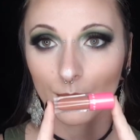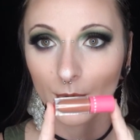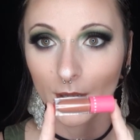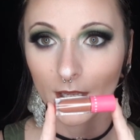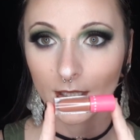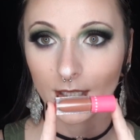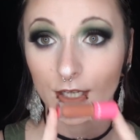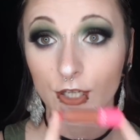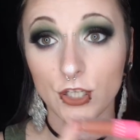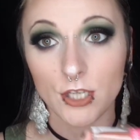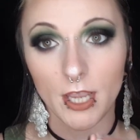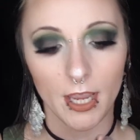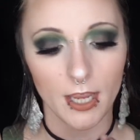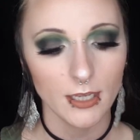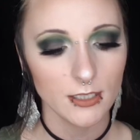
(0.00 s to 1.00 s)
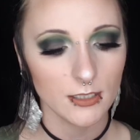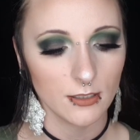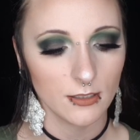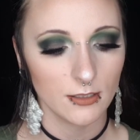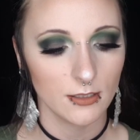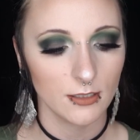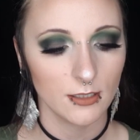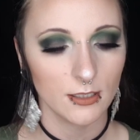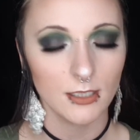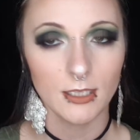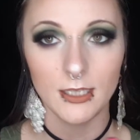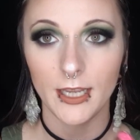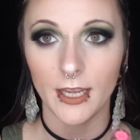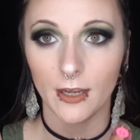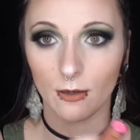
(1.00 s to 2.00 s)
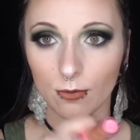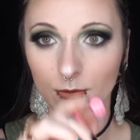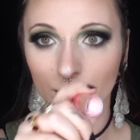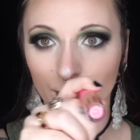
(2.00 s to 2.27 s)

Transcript: in the shade Leo.